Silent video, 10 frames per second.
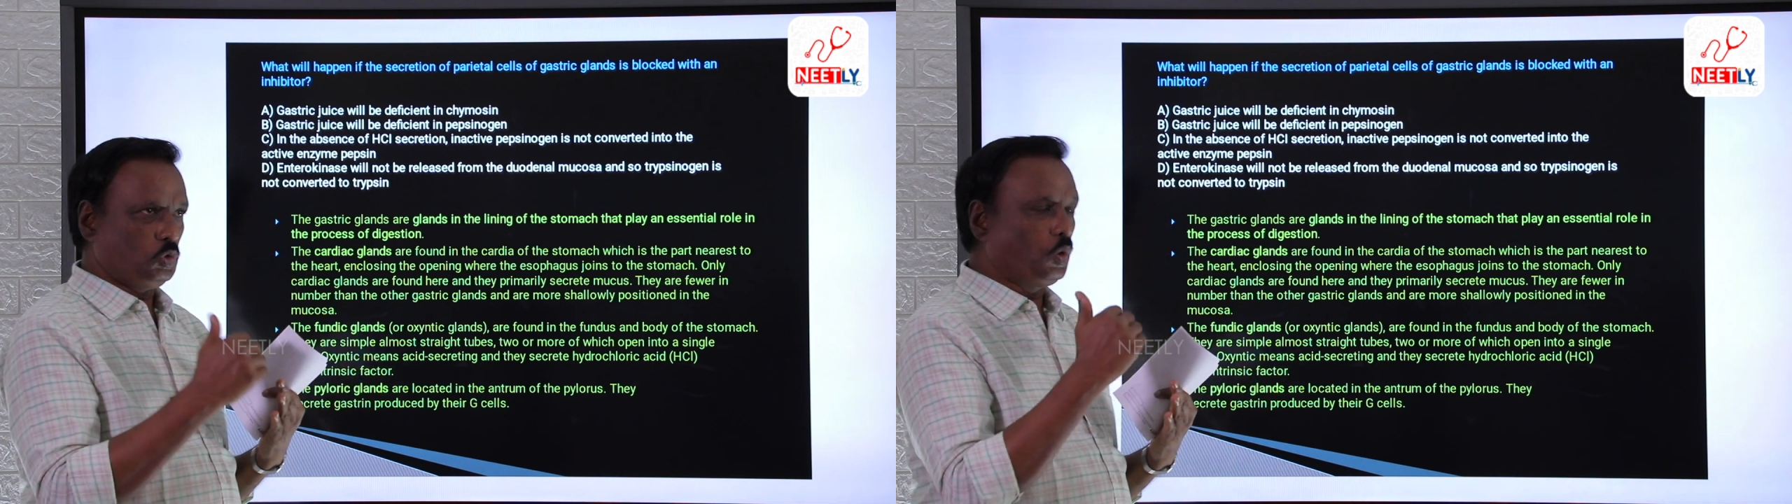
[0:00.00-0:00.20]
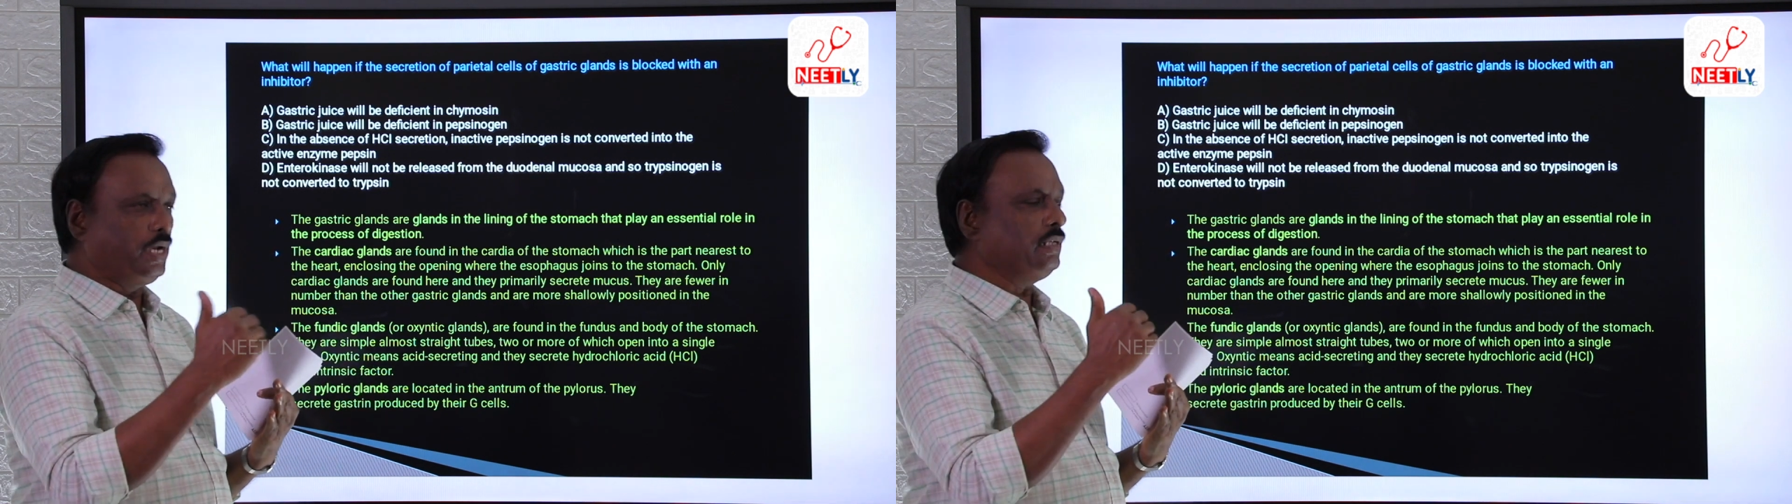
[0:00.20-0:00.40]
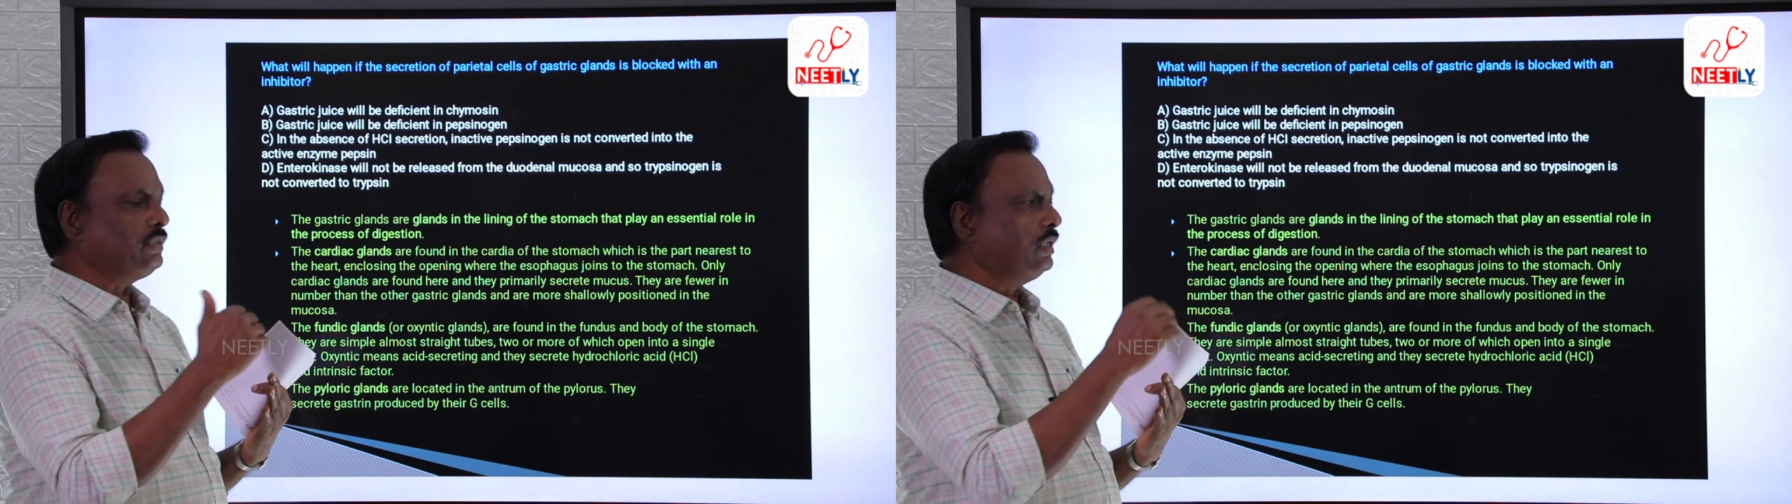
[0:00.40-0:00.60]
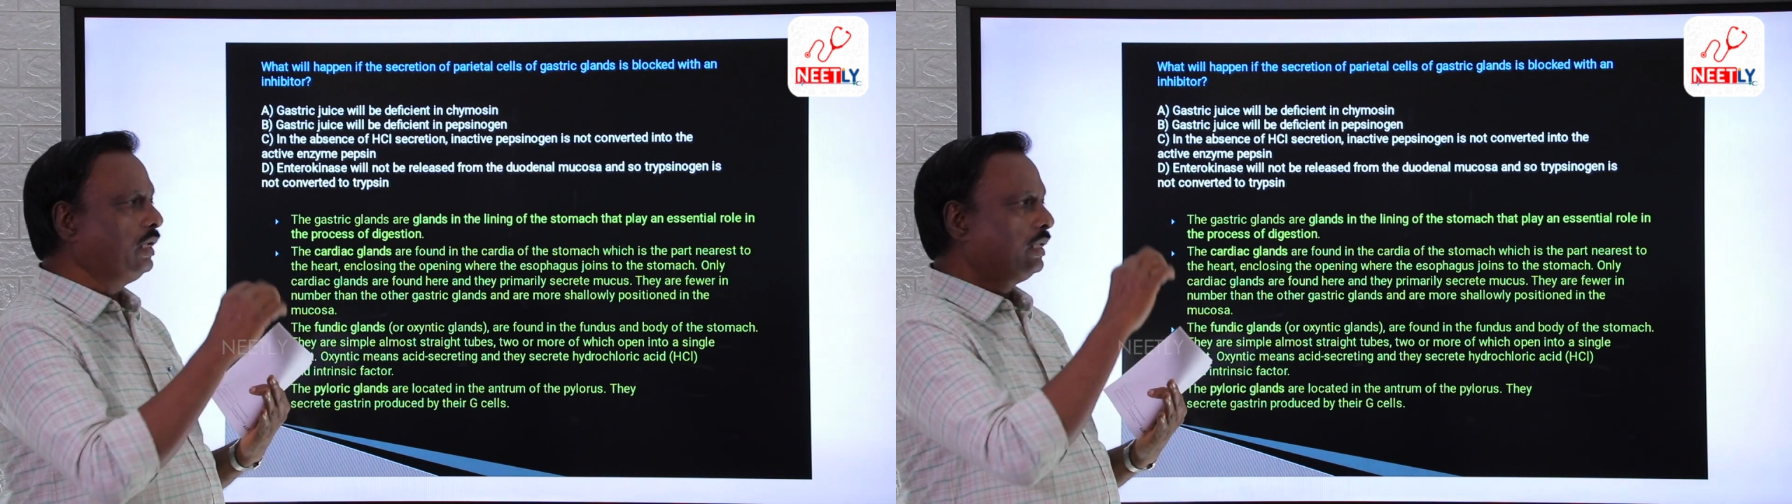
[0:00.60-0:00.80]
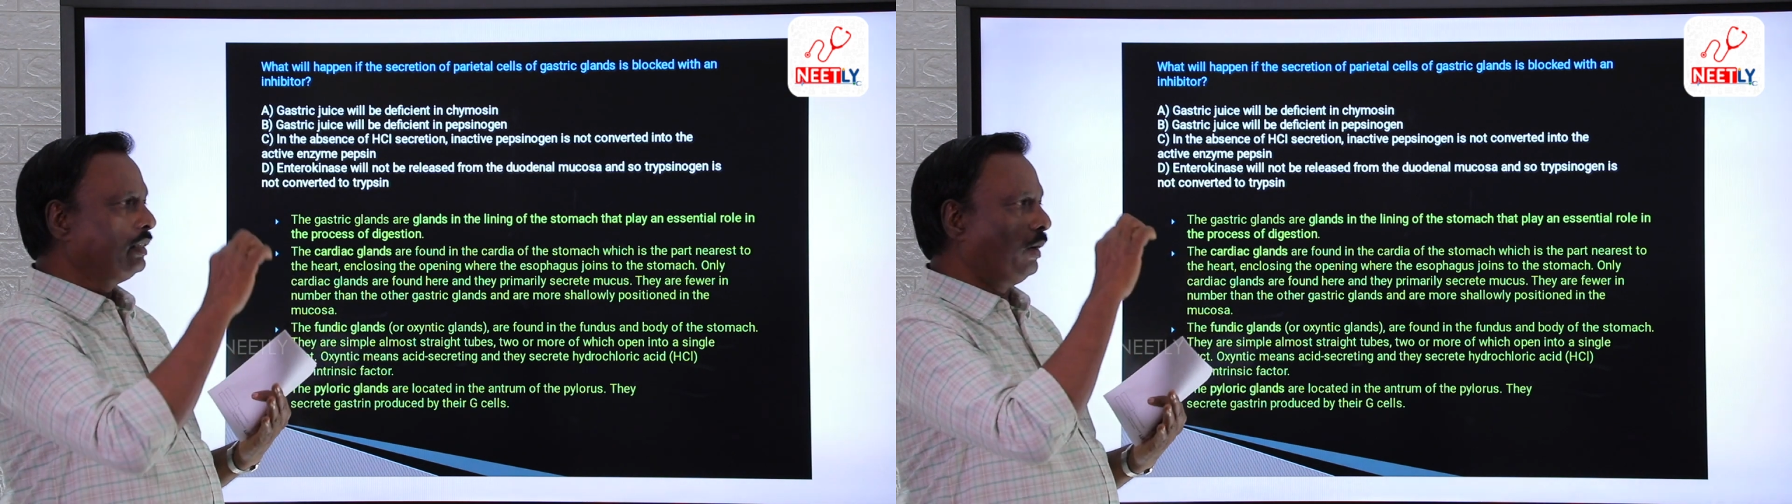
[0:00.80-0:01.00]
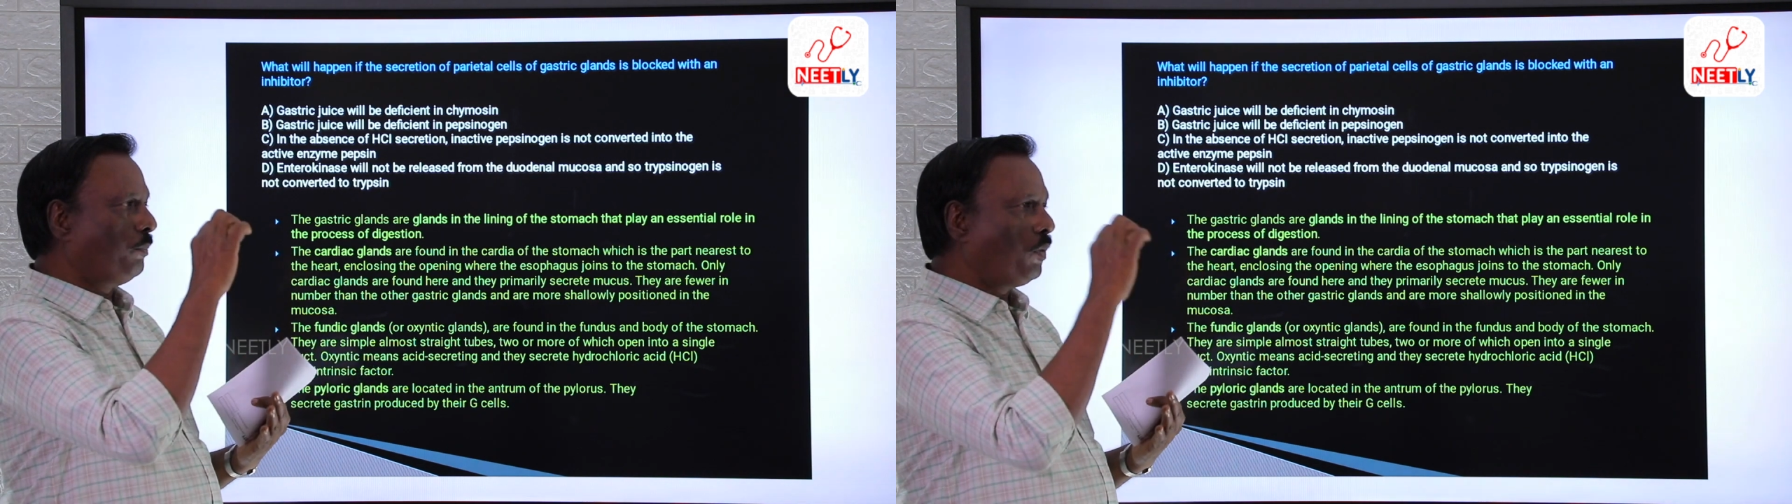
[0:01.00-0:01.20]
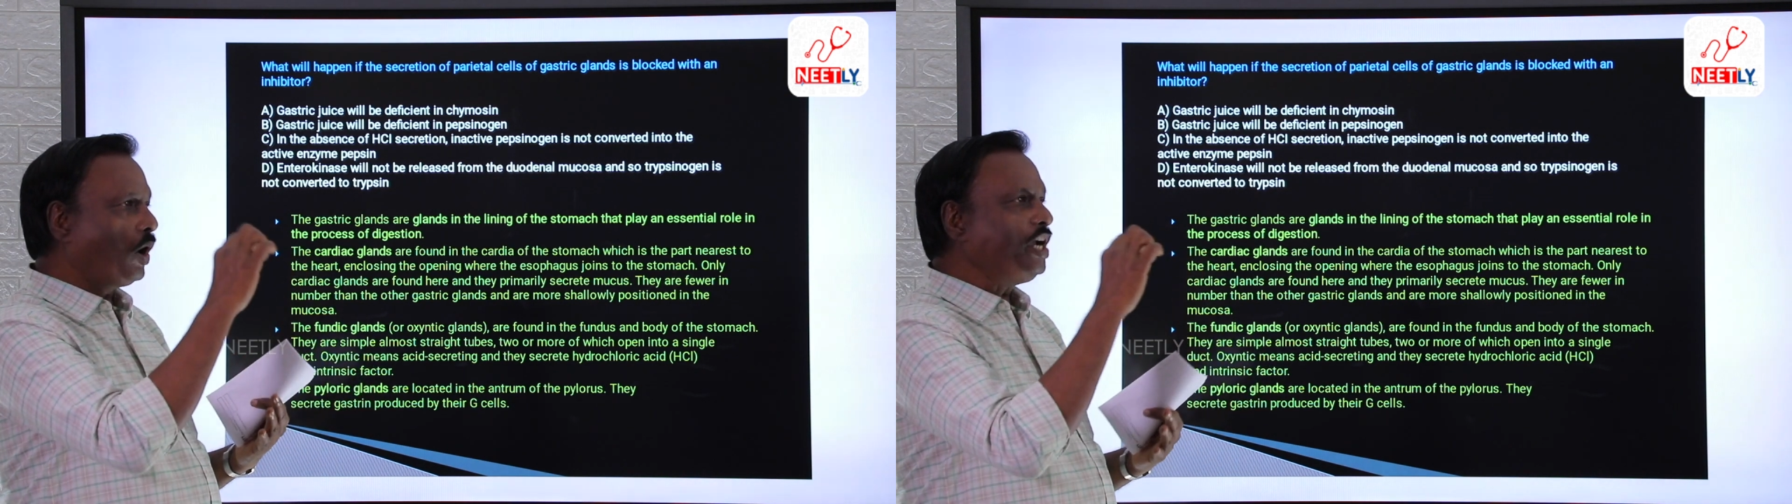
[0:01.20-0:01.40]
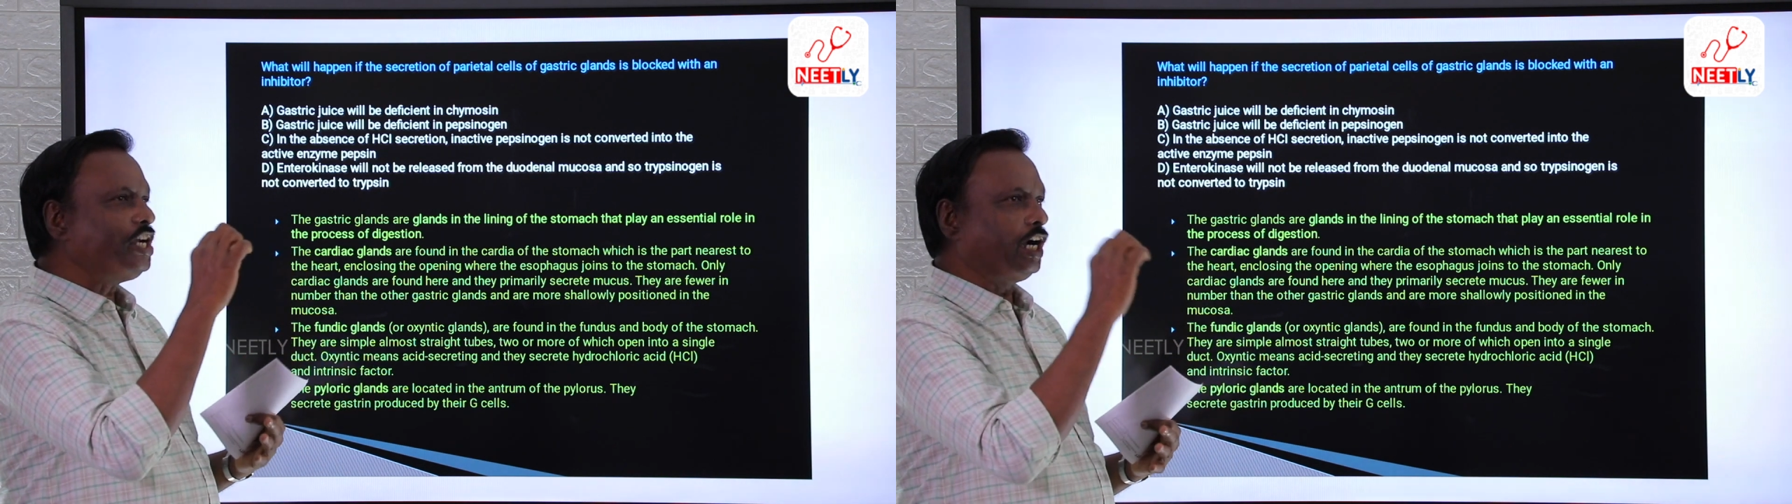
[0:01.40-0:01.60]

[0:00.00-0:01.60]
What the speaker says: One is the point